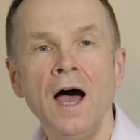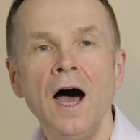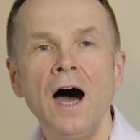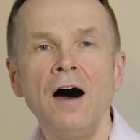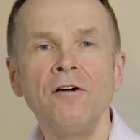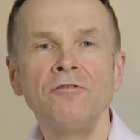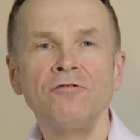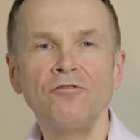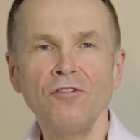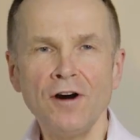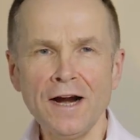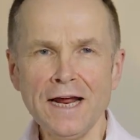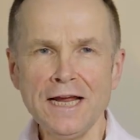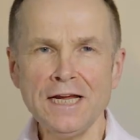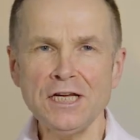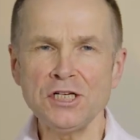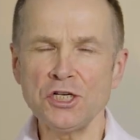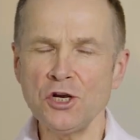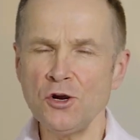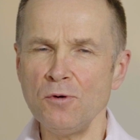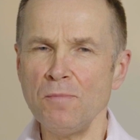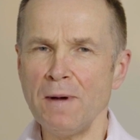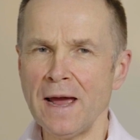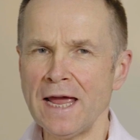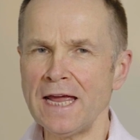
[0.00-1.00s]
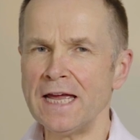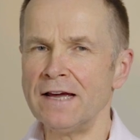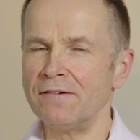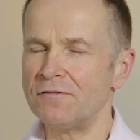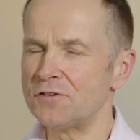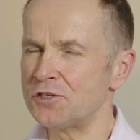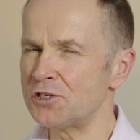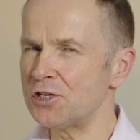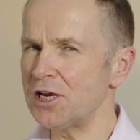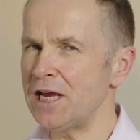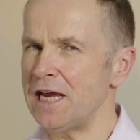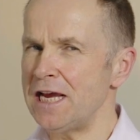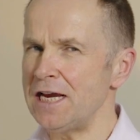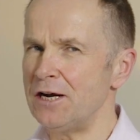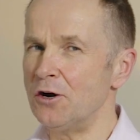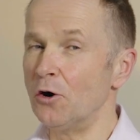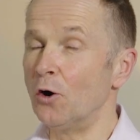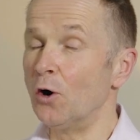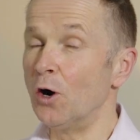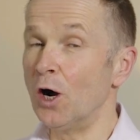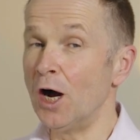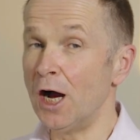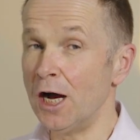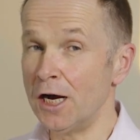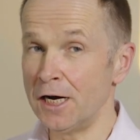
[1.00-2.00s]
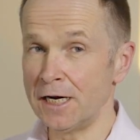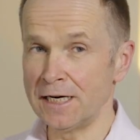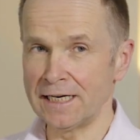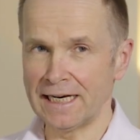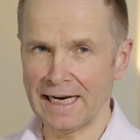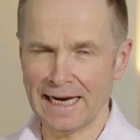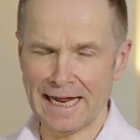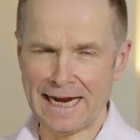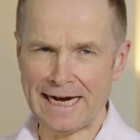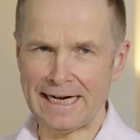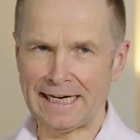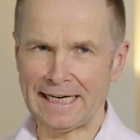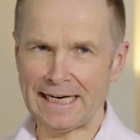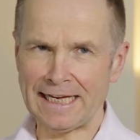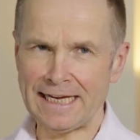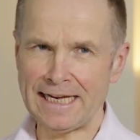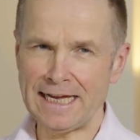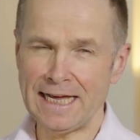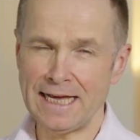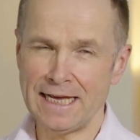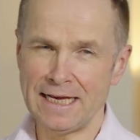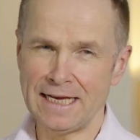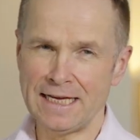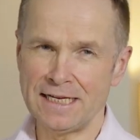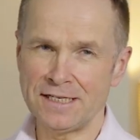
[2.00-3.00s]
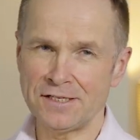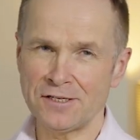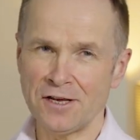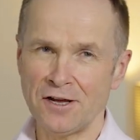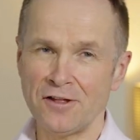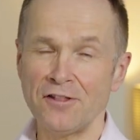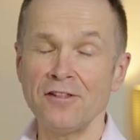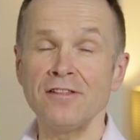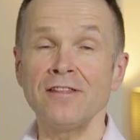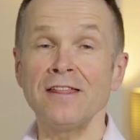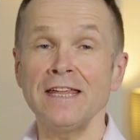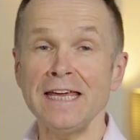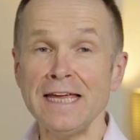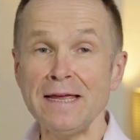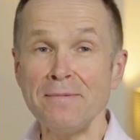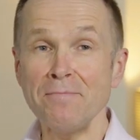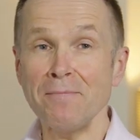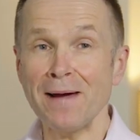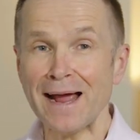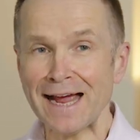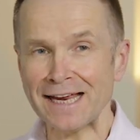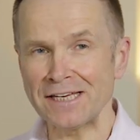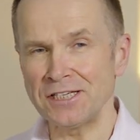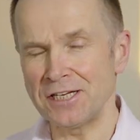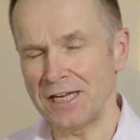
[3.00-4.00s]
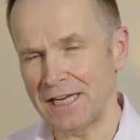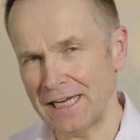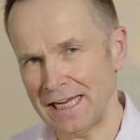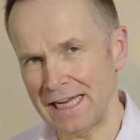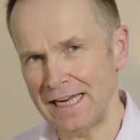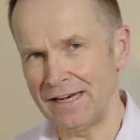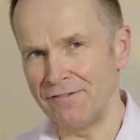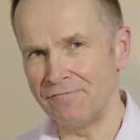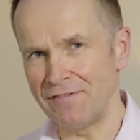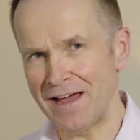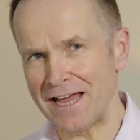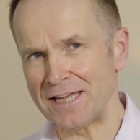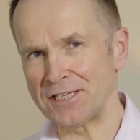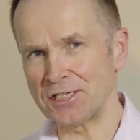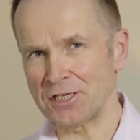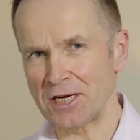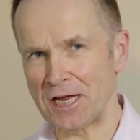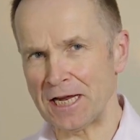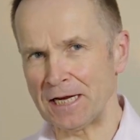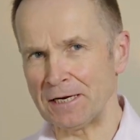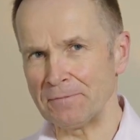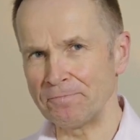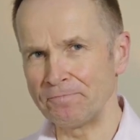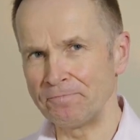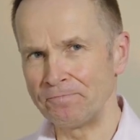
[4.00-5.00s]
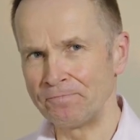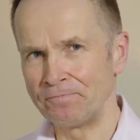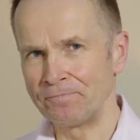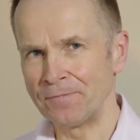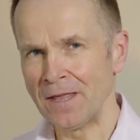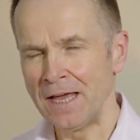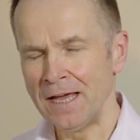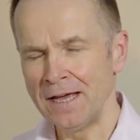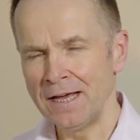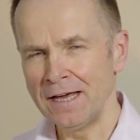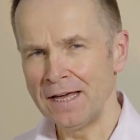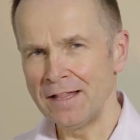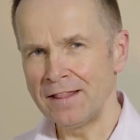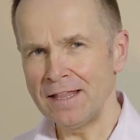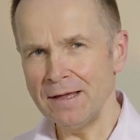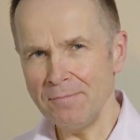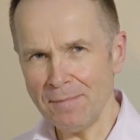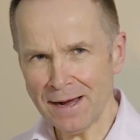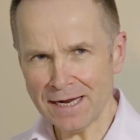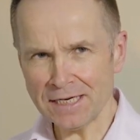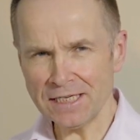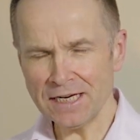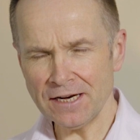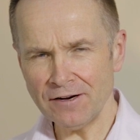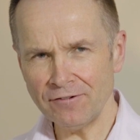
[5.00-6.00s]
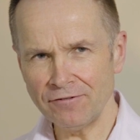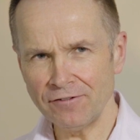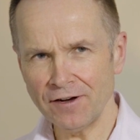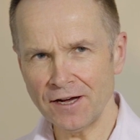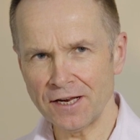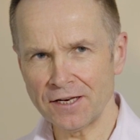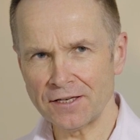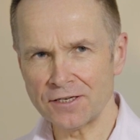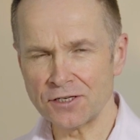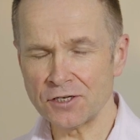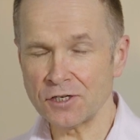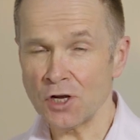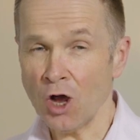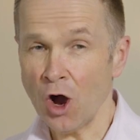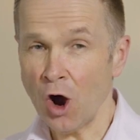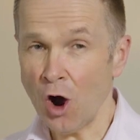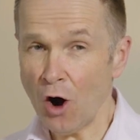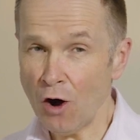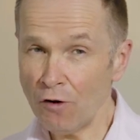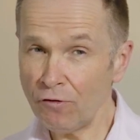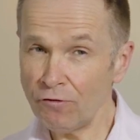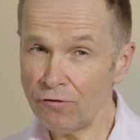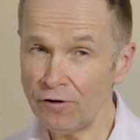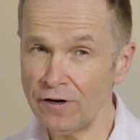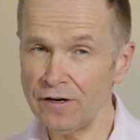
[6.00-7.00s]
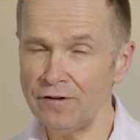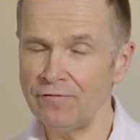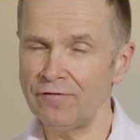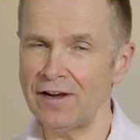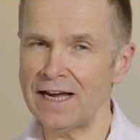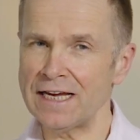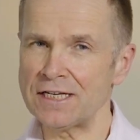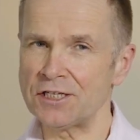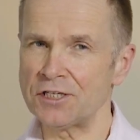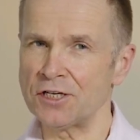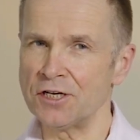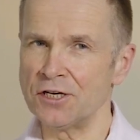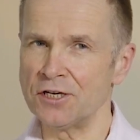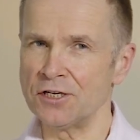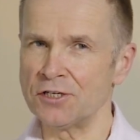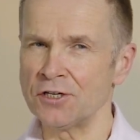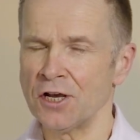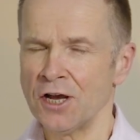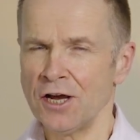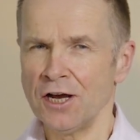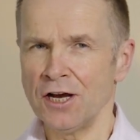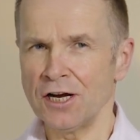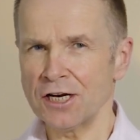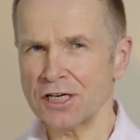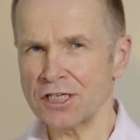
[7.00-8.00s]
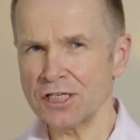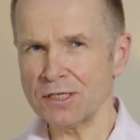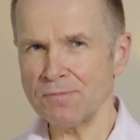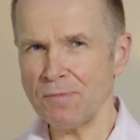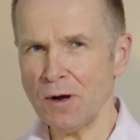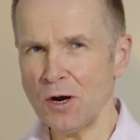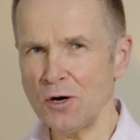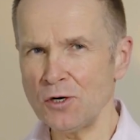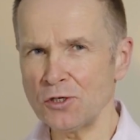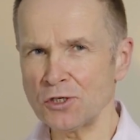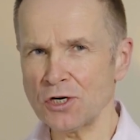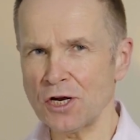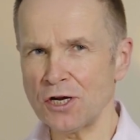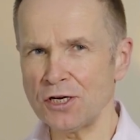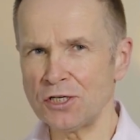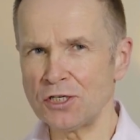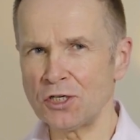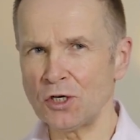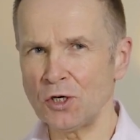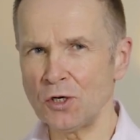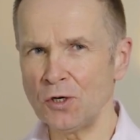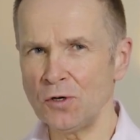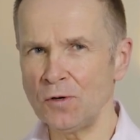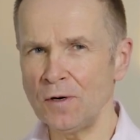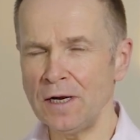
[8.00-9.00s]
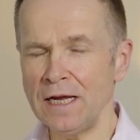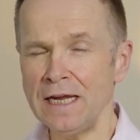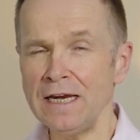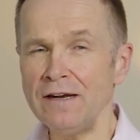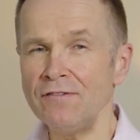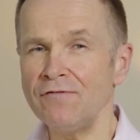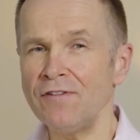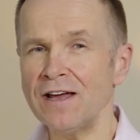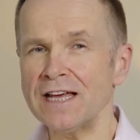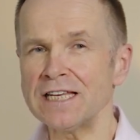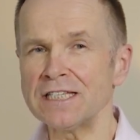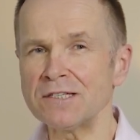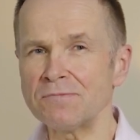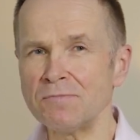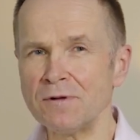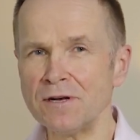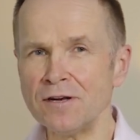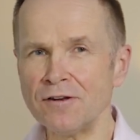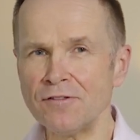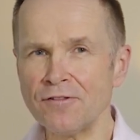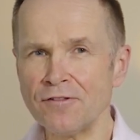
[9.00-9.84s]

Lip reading: A phrase you may have seen or heard lately is thematic investing. Thematic funds offer investors exposure to investment